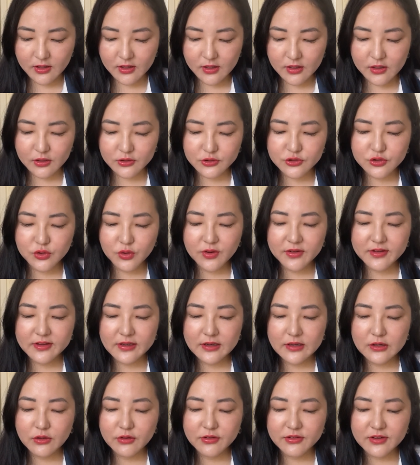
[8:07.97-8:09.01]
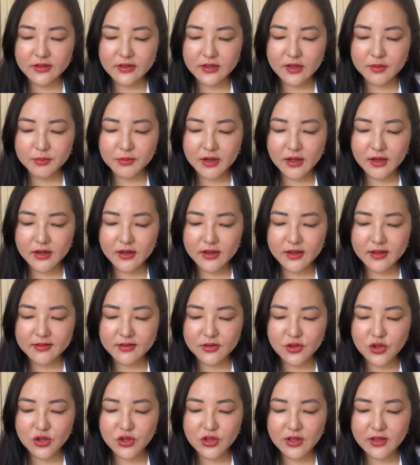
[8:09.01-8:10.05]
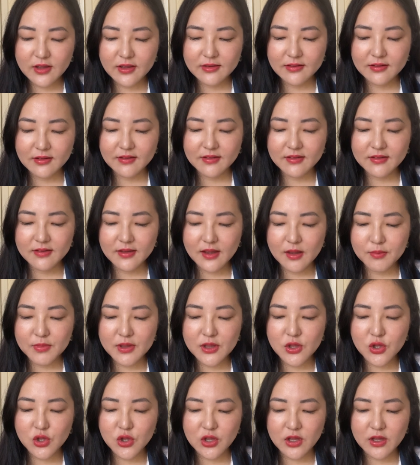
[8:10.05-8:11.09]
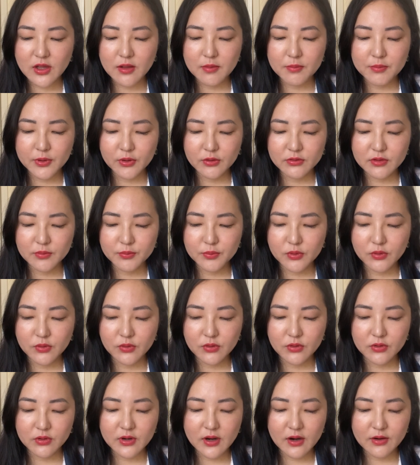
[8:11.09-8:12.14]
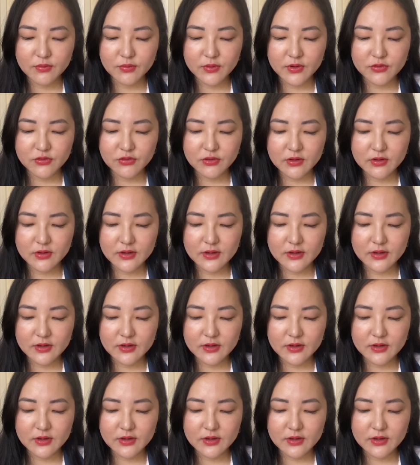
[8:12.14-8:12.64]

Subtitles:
Luxuriously Lucent lip colour is a sheer to semi-sheer buildable coverage